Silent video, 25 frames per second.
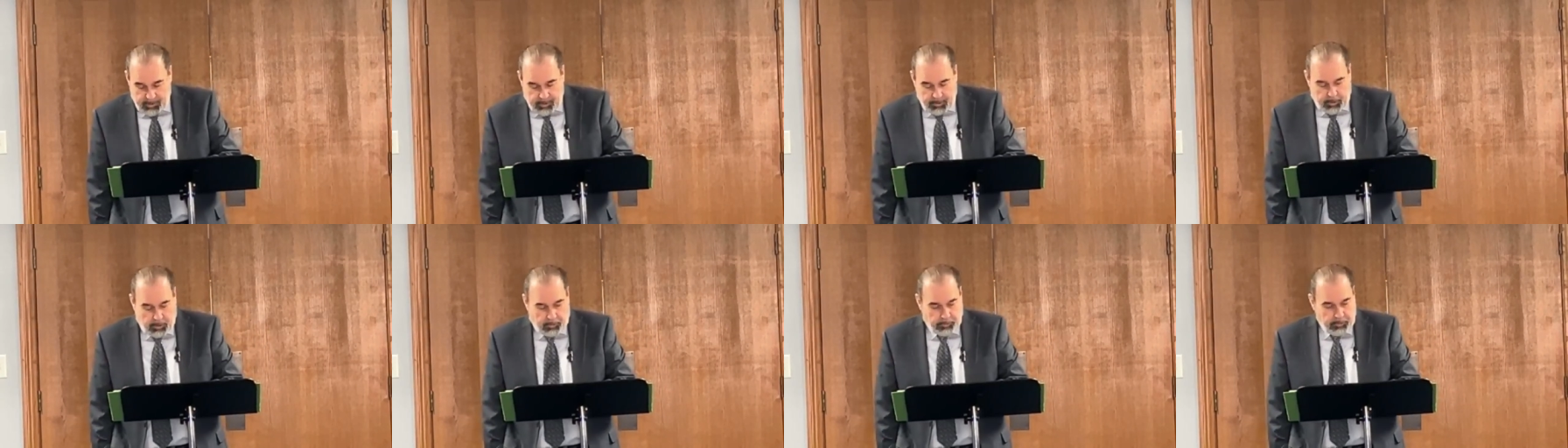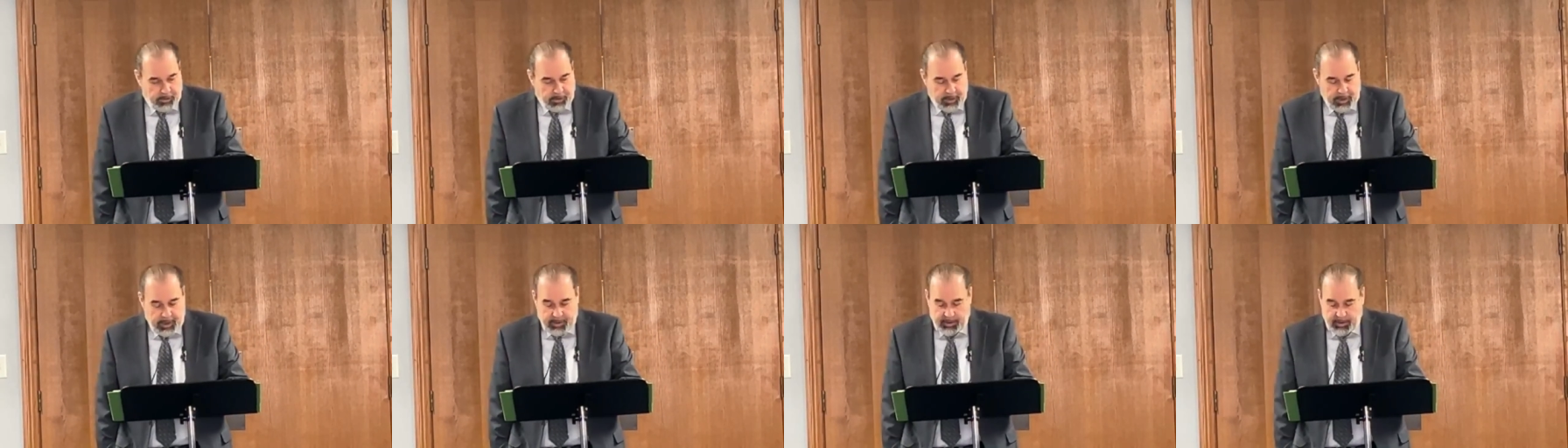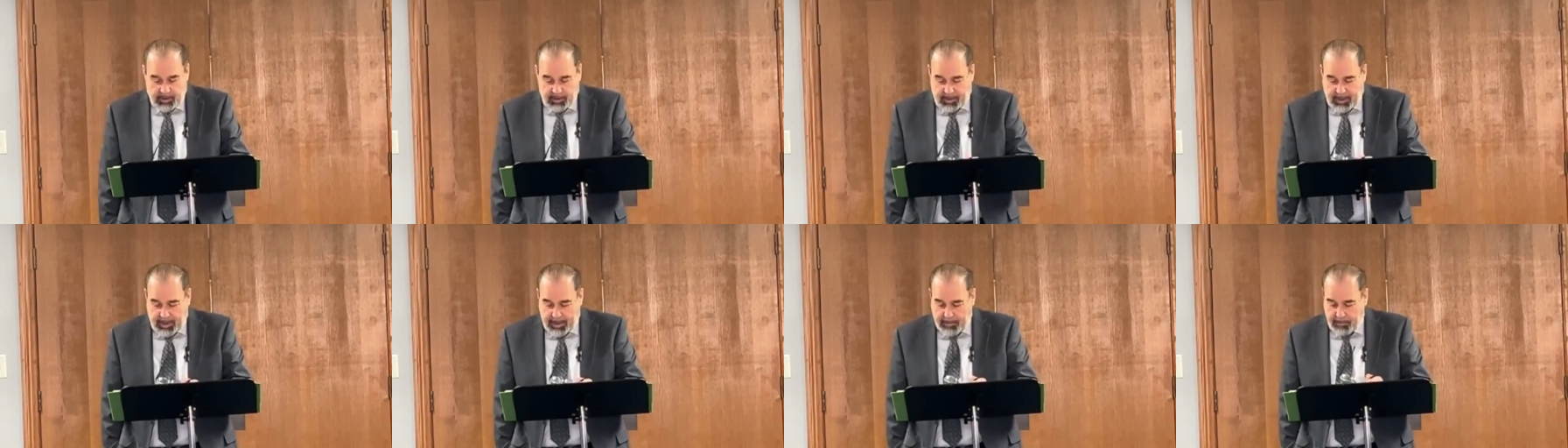don't
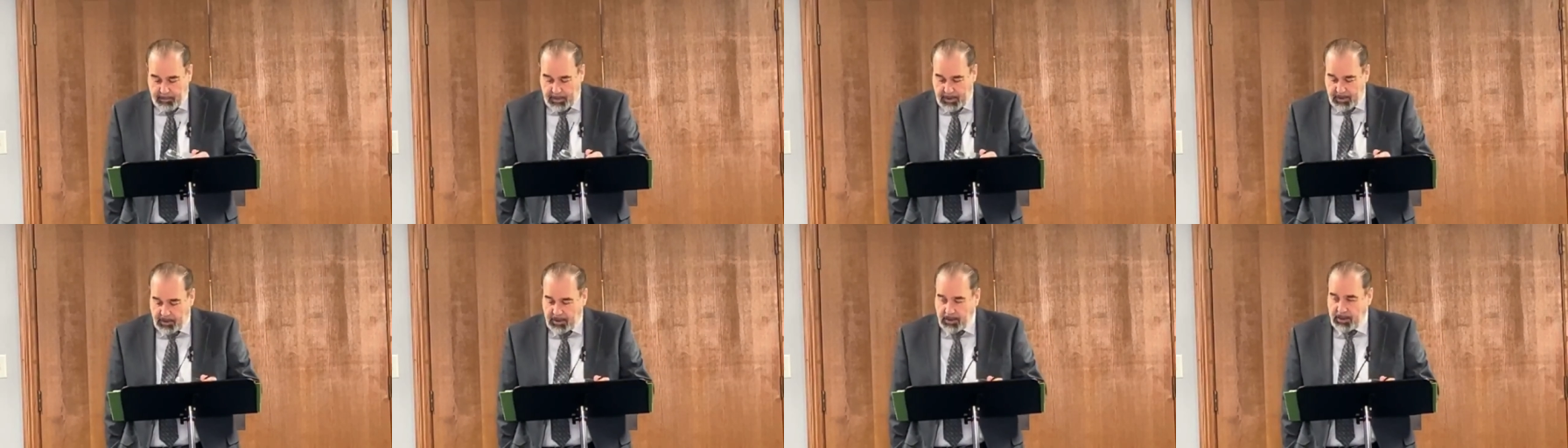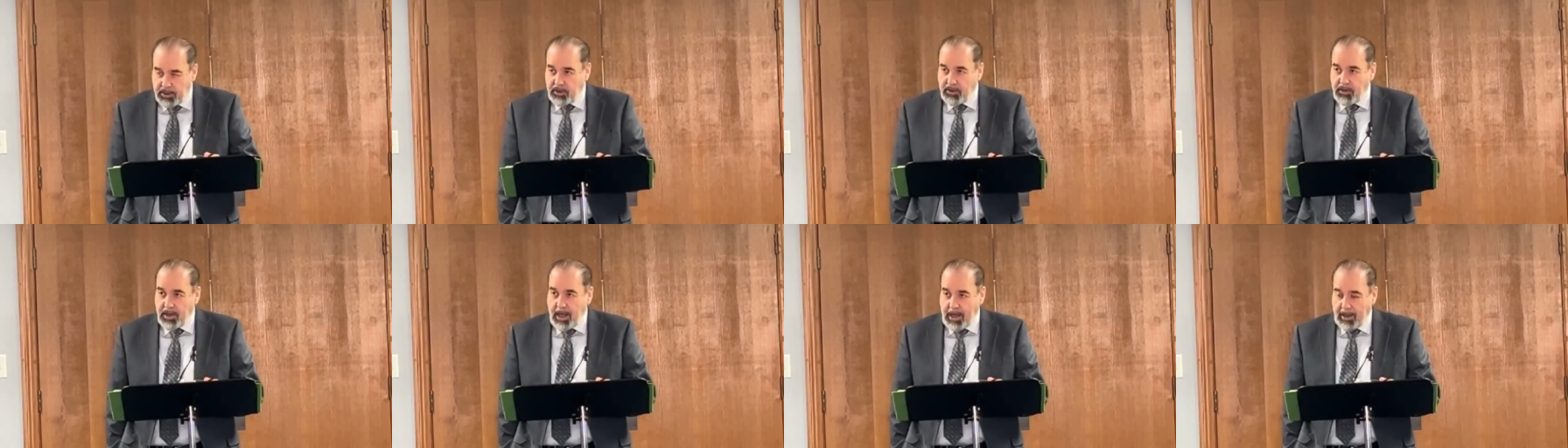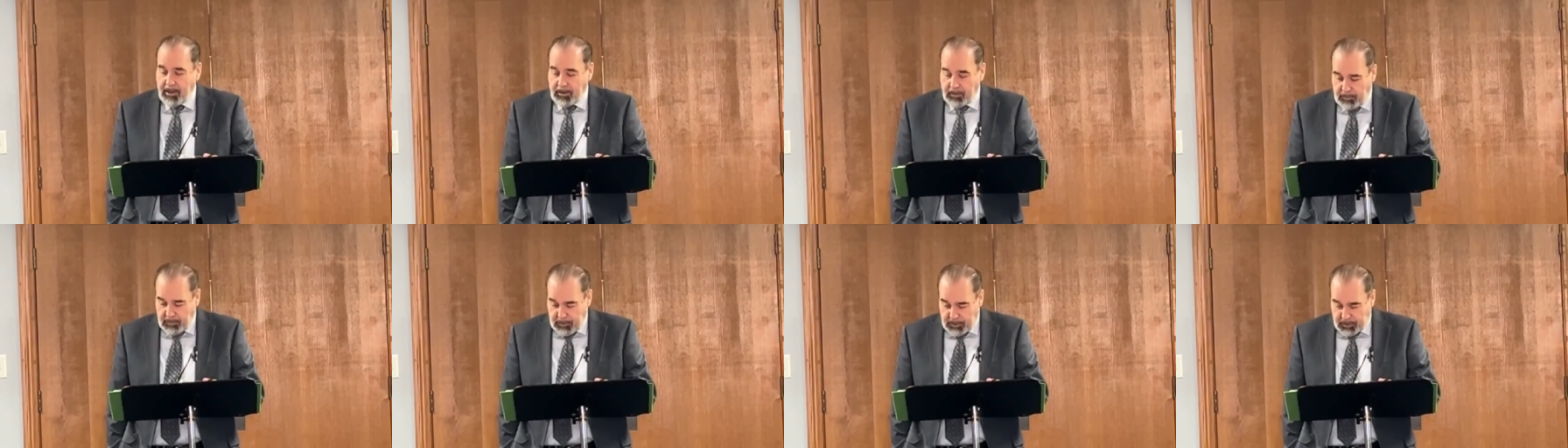think that that means that you're
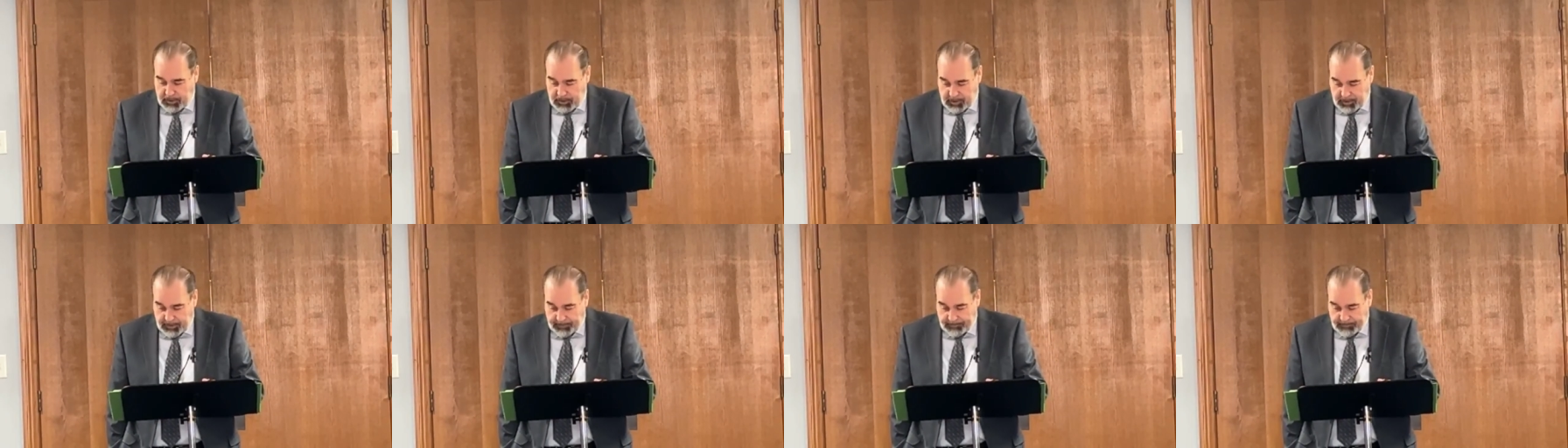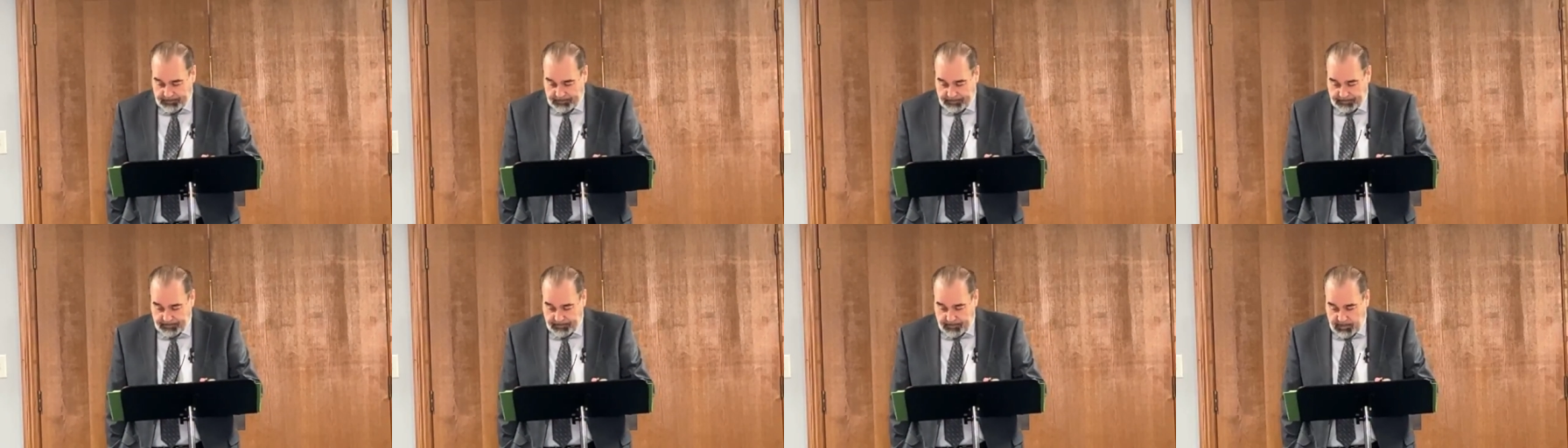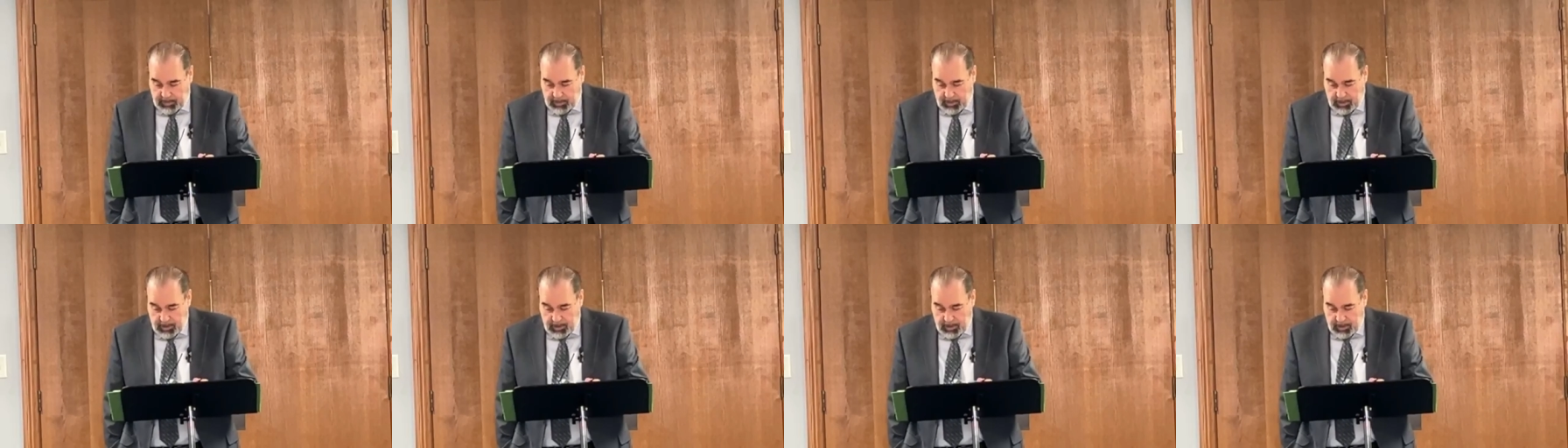not a Christian.